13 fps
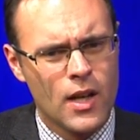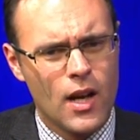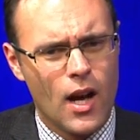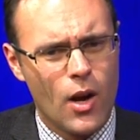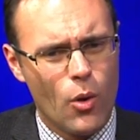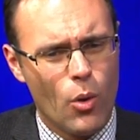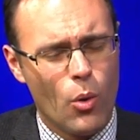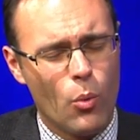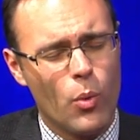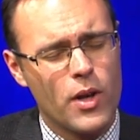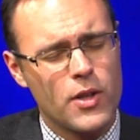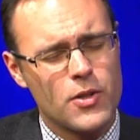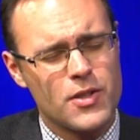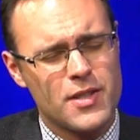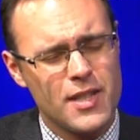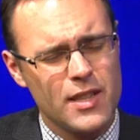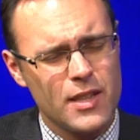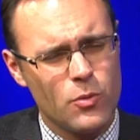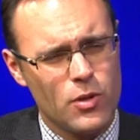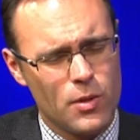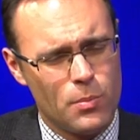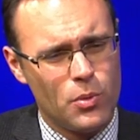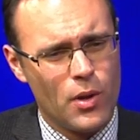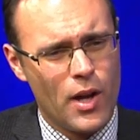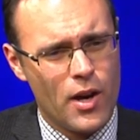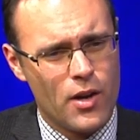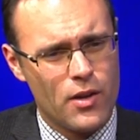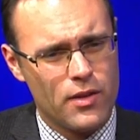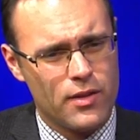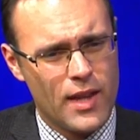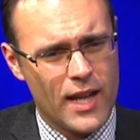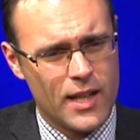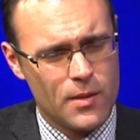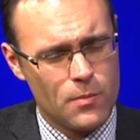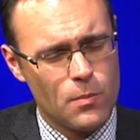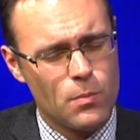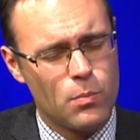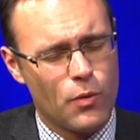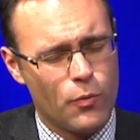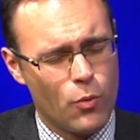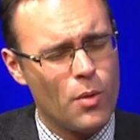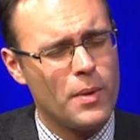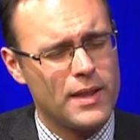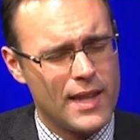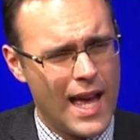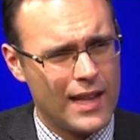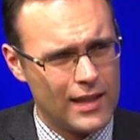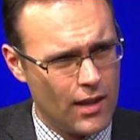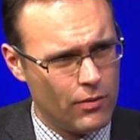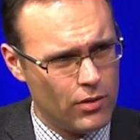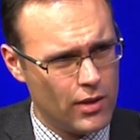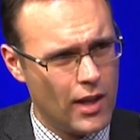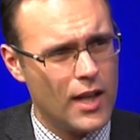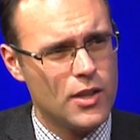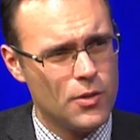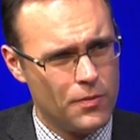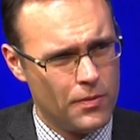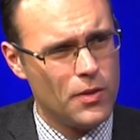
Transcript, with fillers: Uh, when you're dealing with a player that can perform at that level, and you've,